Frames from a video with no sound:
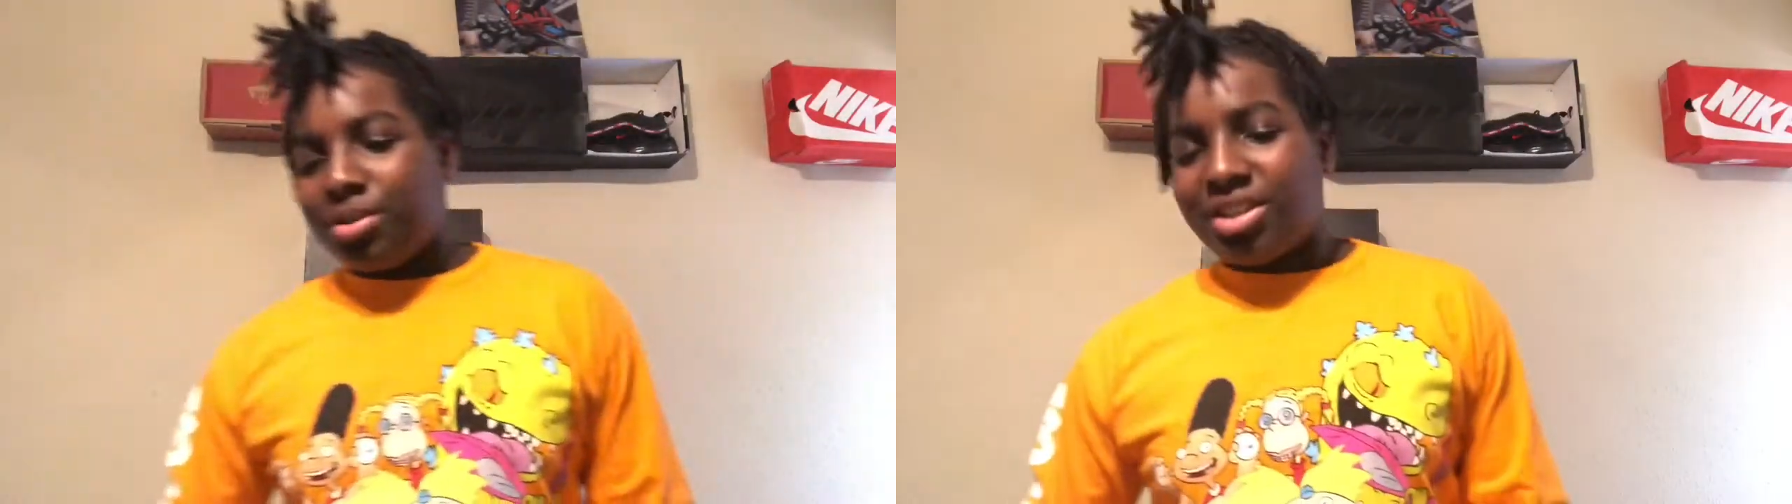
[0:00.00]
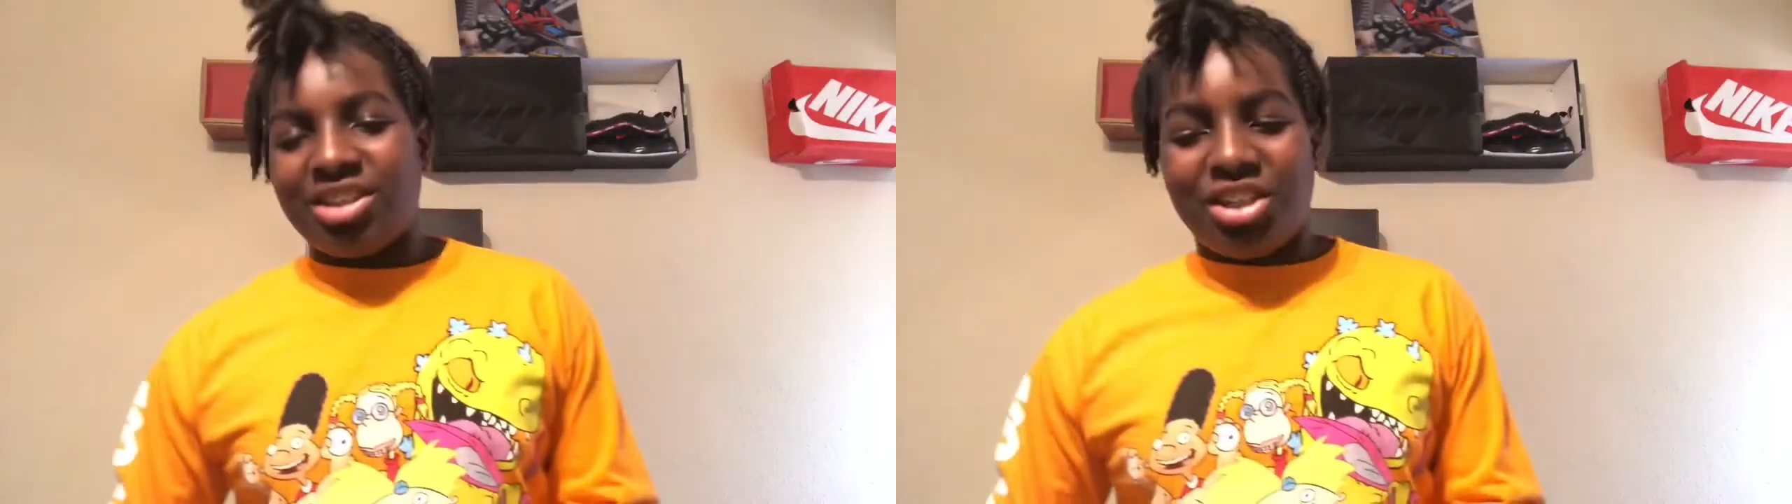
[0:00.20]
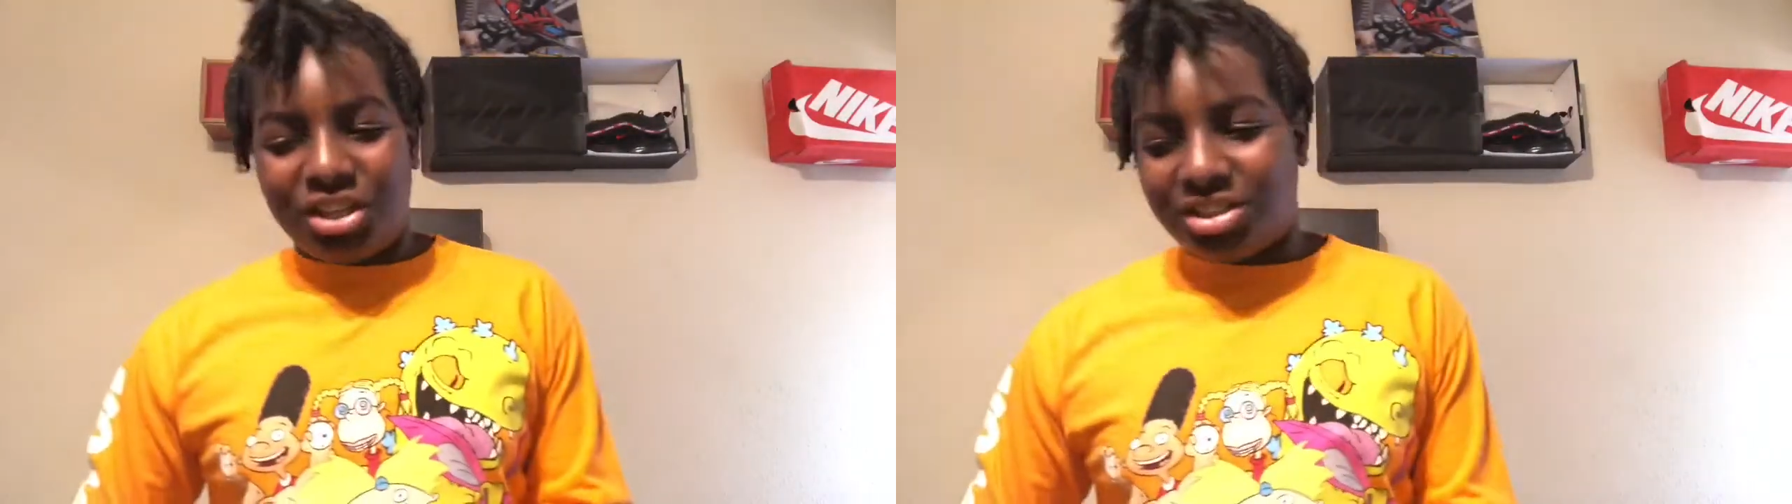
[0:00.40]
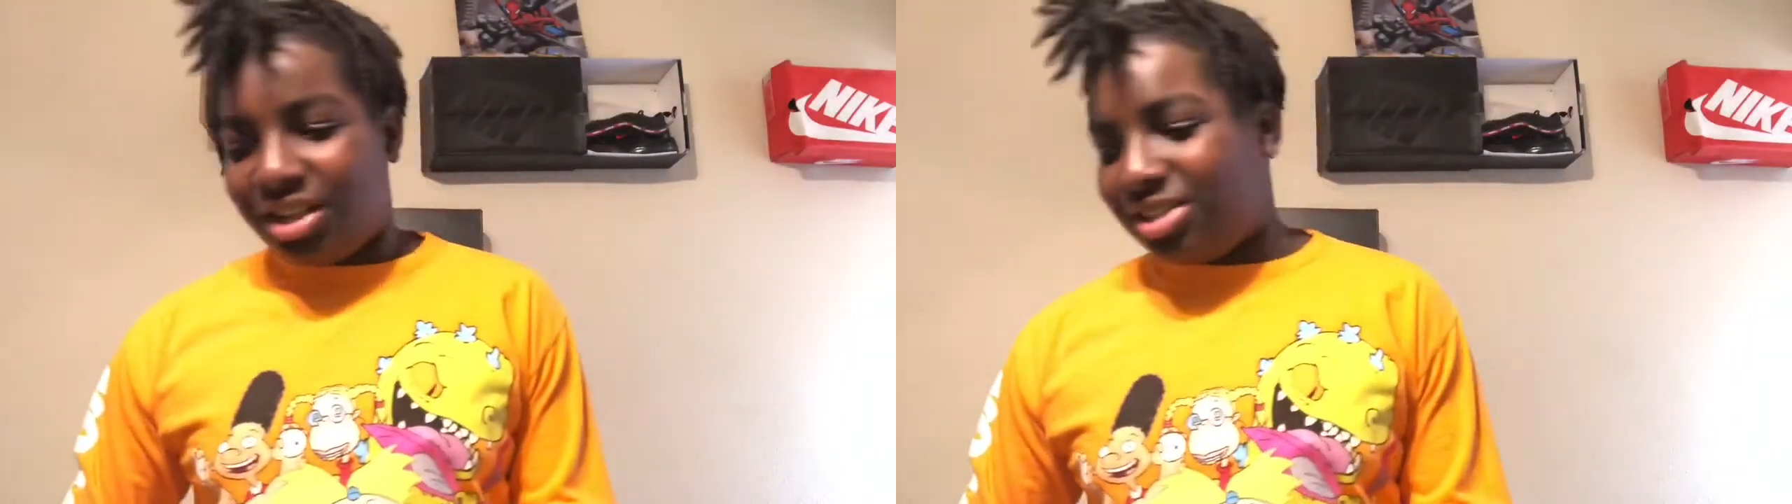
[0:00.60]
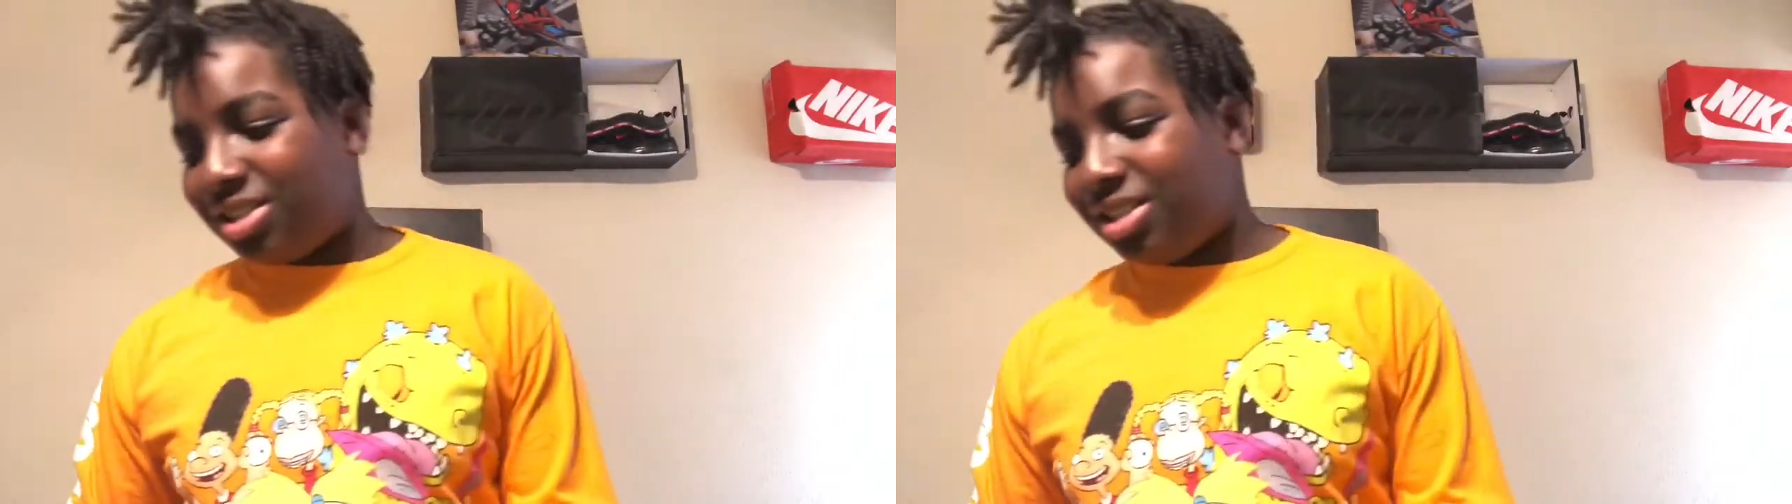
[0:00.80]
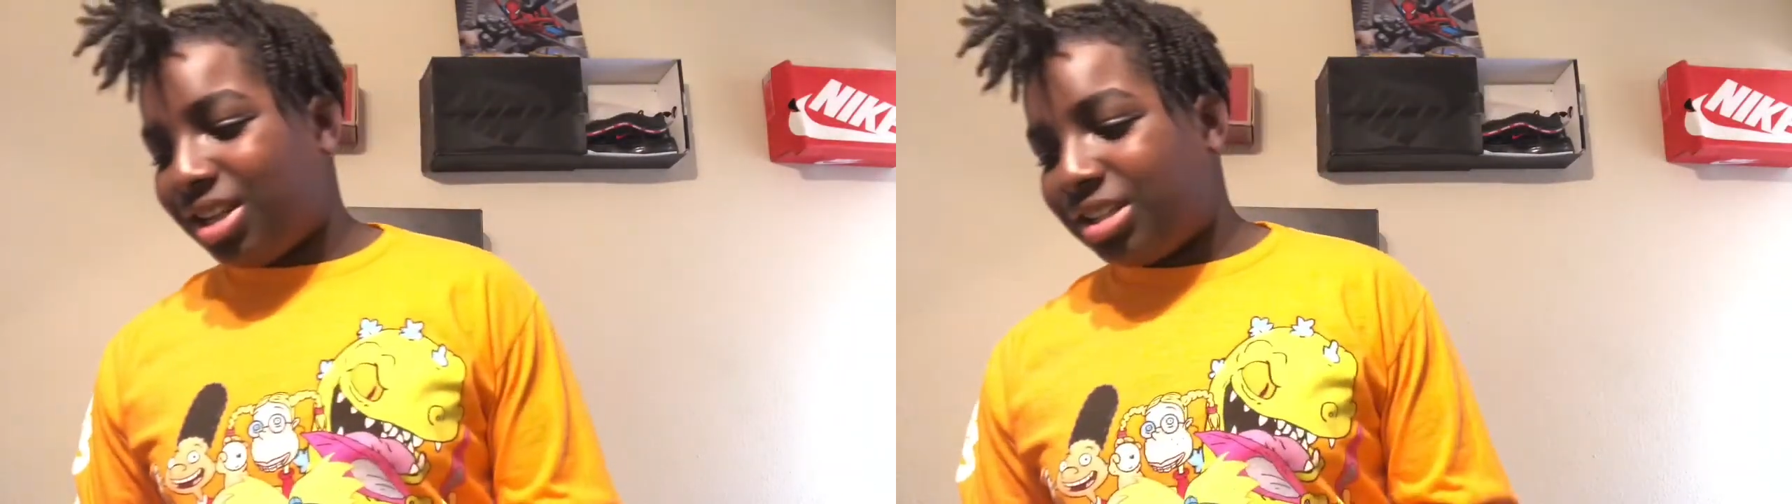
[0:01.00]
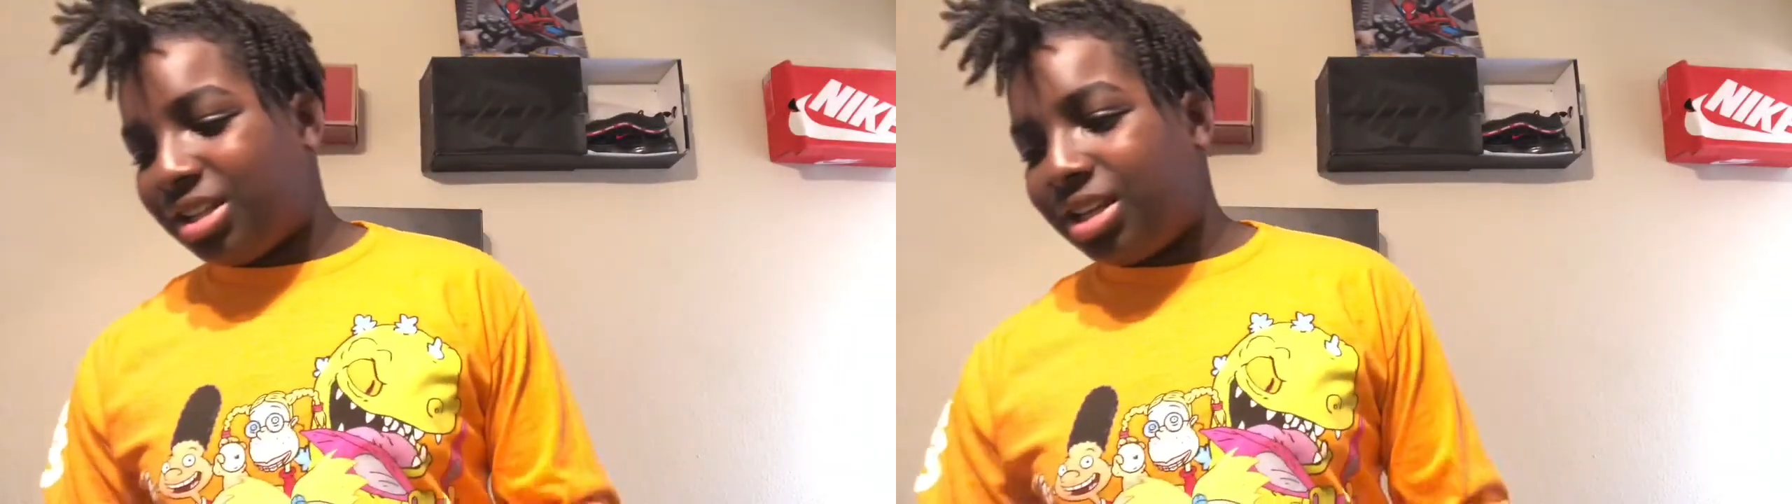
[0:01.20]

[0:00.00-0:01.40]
But they just nice,